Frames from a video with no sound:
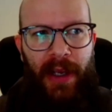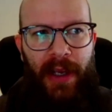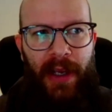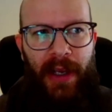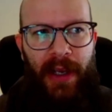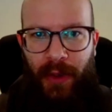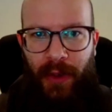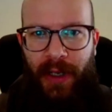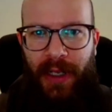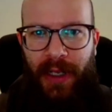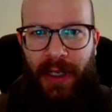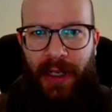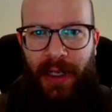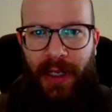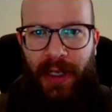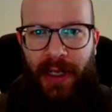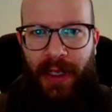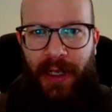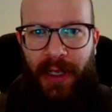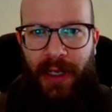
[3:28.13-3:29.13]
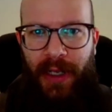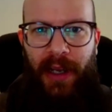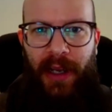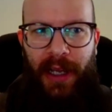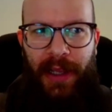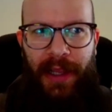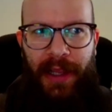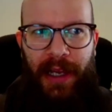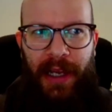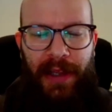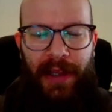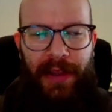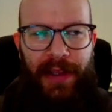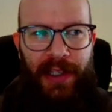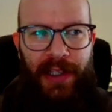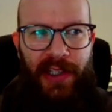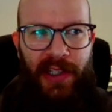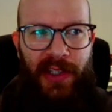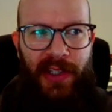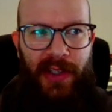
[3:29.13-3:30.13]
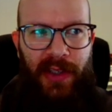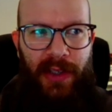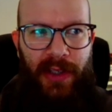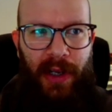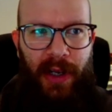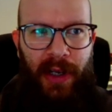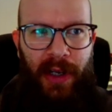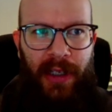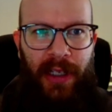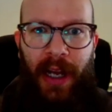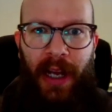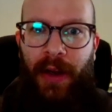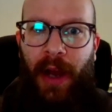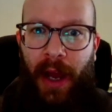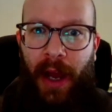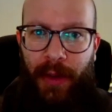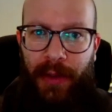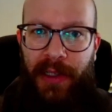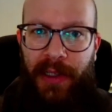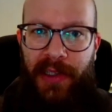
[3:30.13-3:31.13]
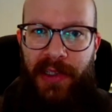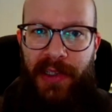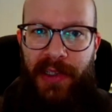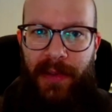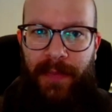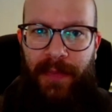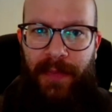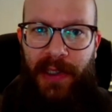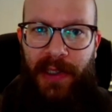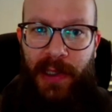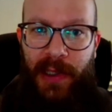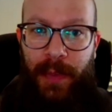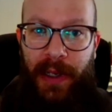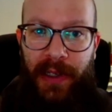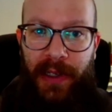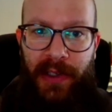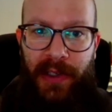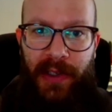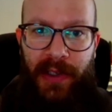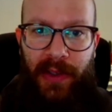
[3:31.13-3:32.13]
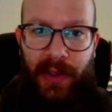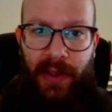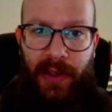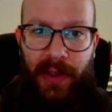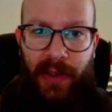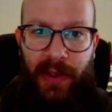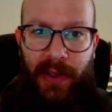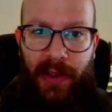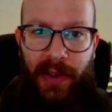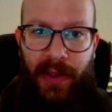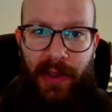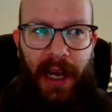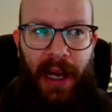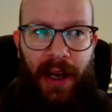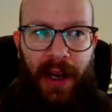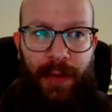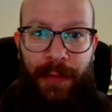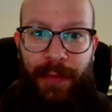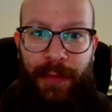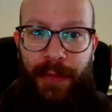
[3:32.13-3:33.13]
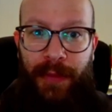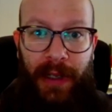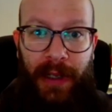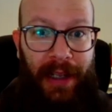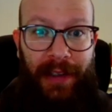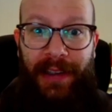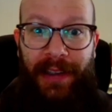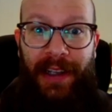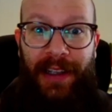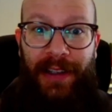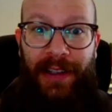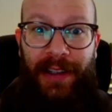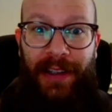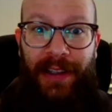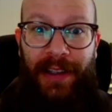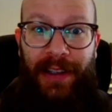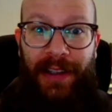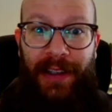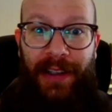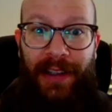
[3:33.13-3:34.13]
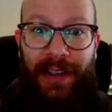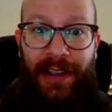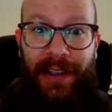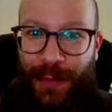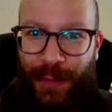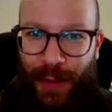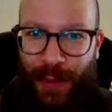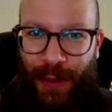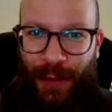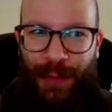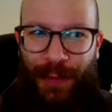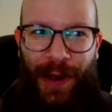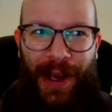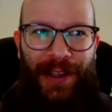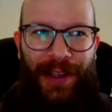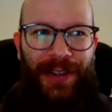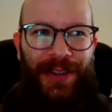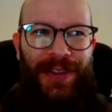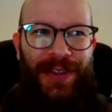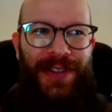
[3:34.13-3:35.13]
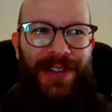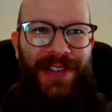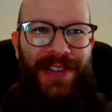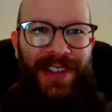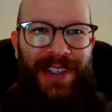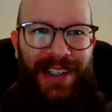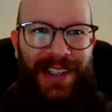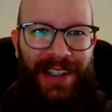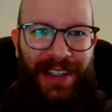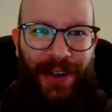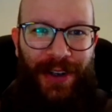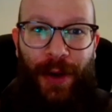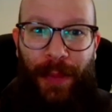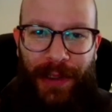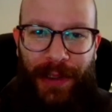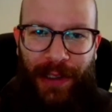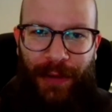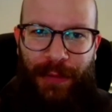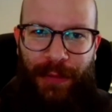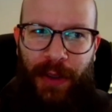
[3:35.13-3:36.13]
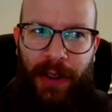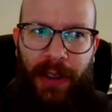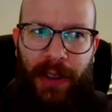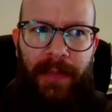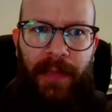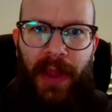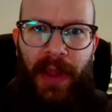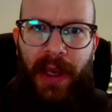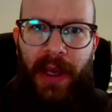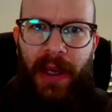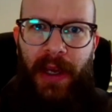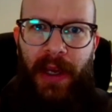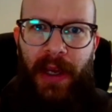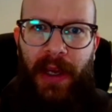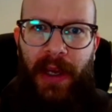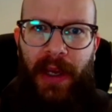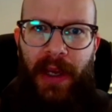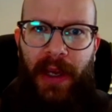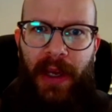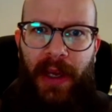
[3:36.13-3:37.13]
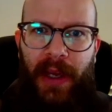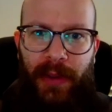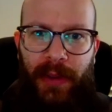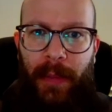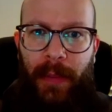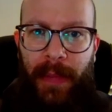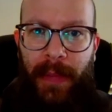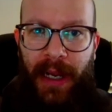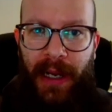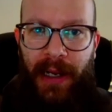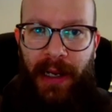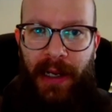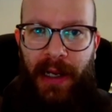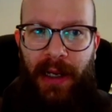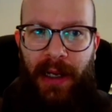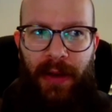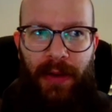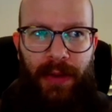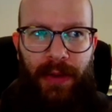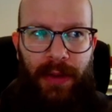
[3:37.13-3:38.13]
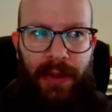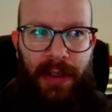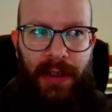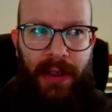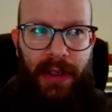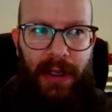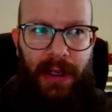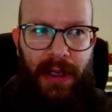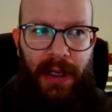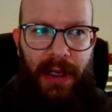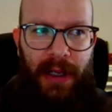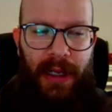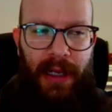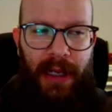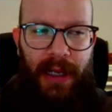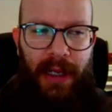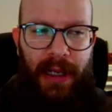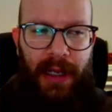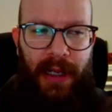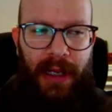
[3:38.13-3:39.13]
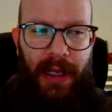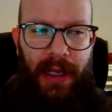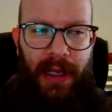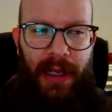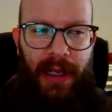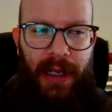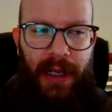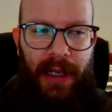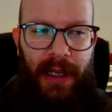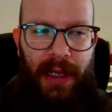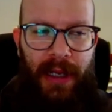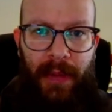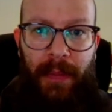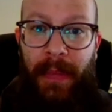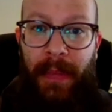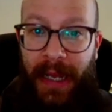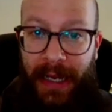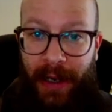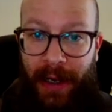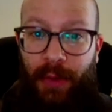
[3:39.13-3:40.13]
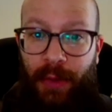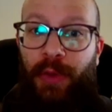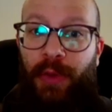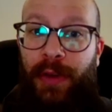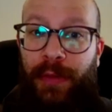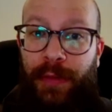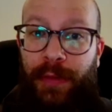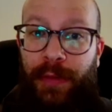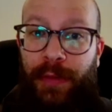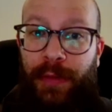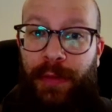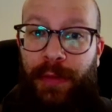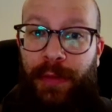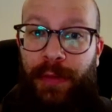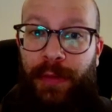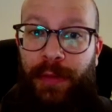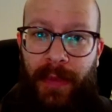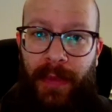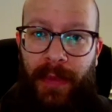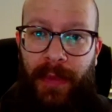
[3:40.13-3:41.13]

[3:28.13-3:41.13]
So if you look at the start, how this space started and how like the first fraud fighters committed fraud, you would mainly look at manual review